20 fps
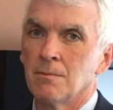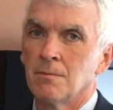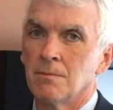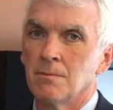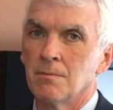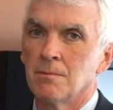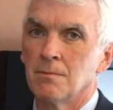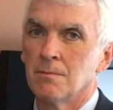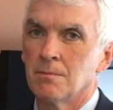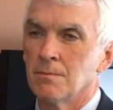
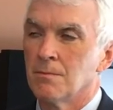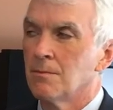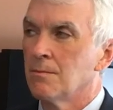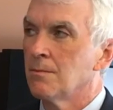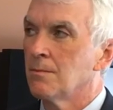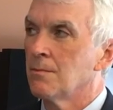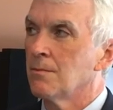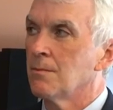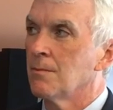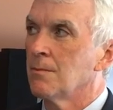
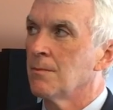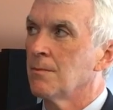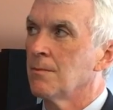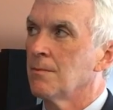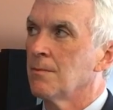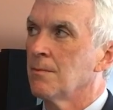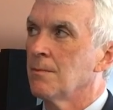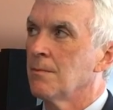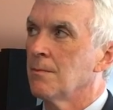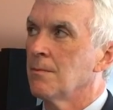
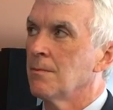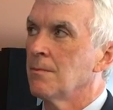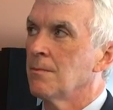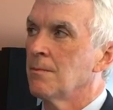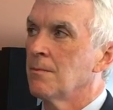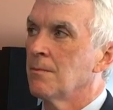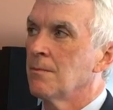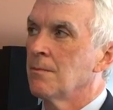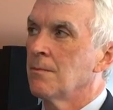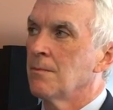
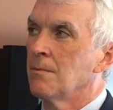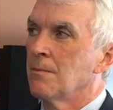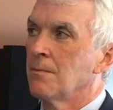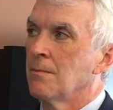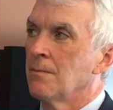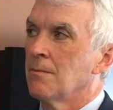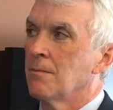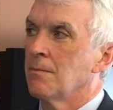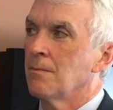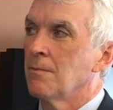
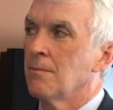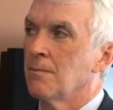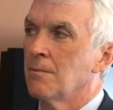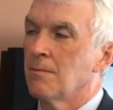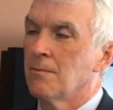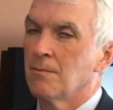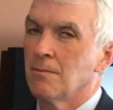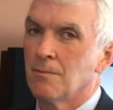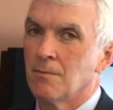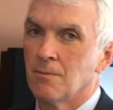
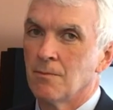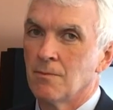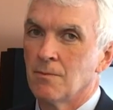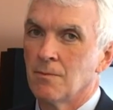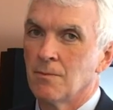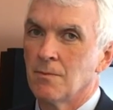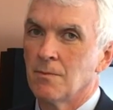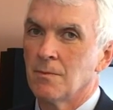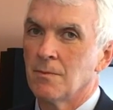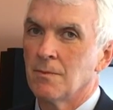
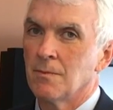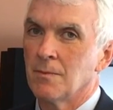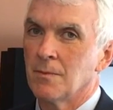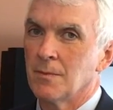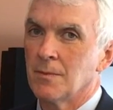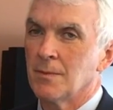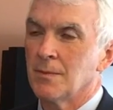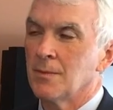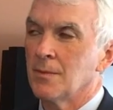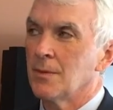
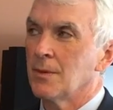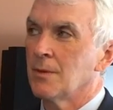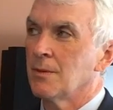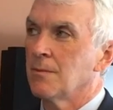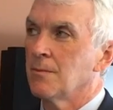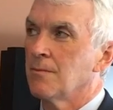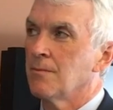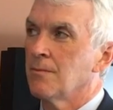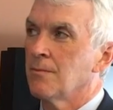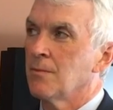
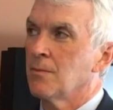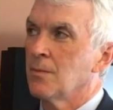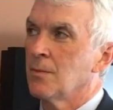(silent)